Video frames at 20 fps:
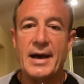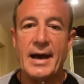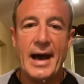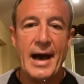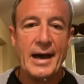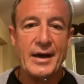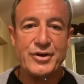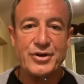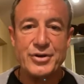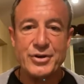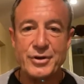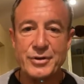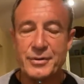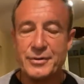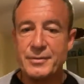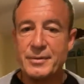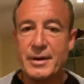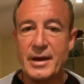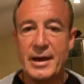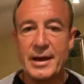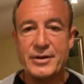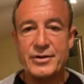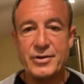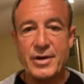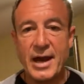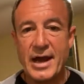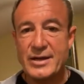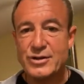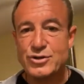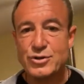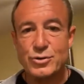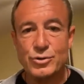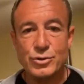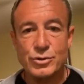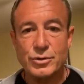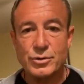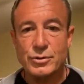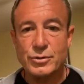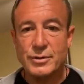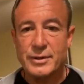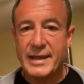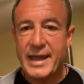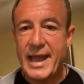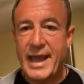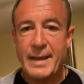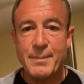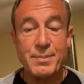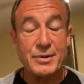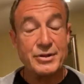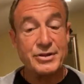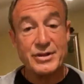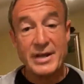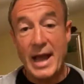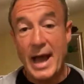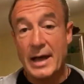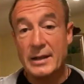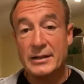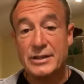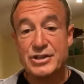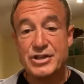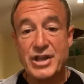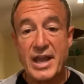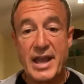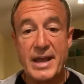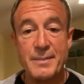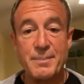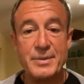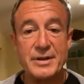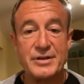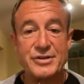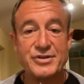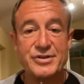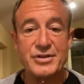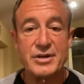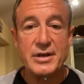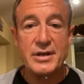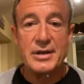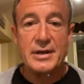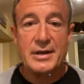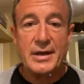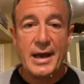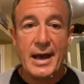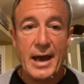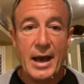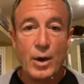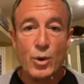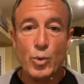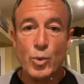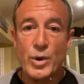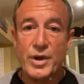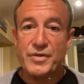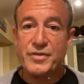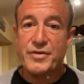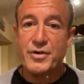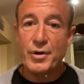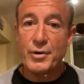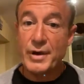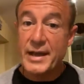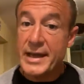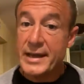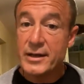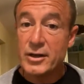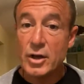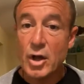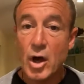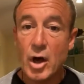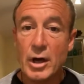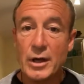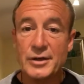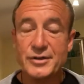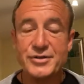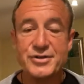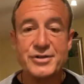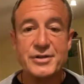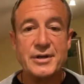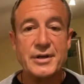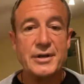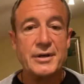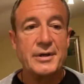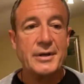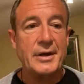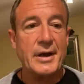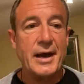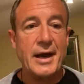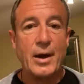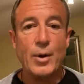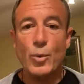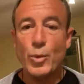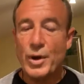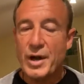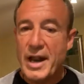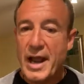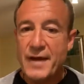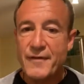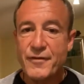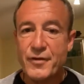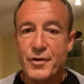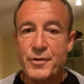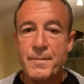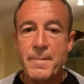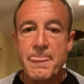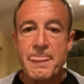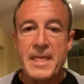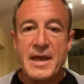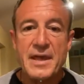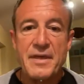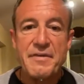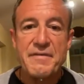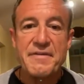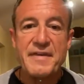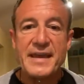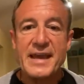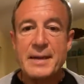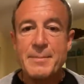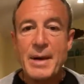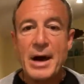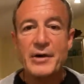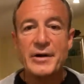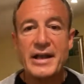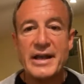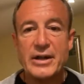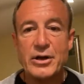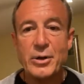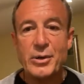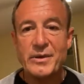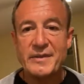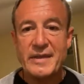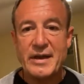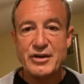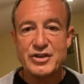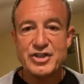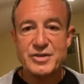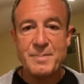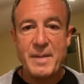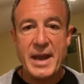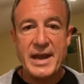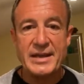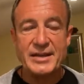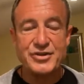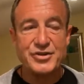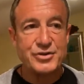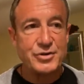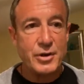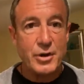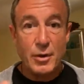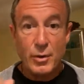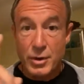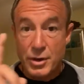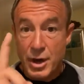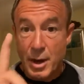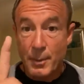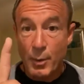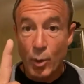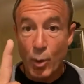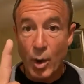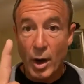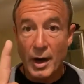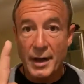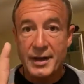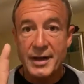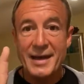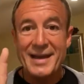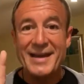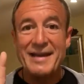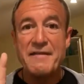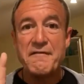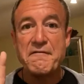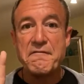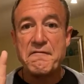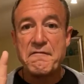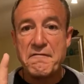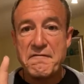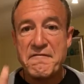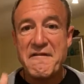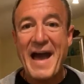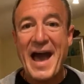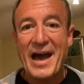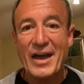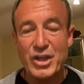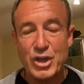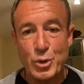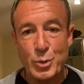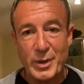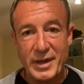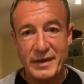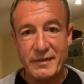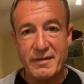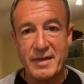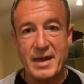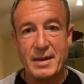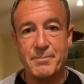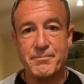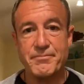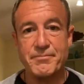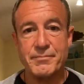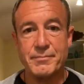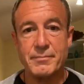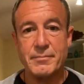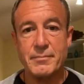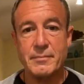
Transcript: uh, on your on your high school campus, college campus, uh, with your in-laws, uh, whatever. Think about entering their space Number one, valuing them.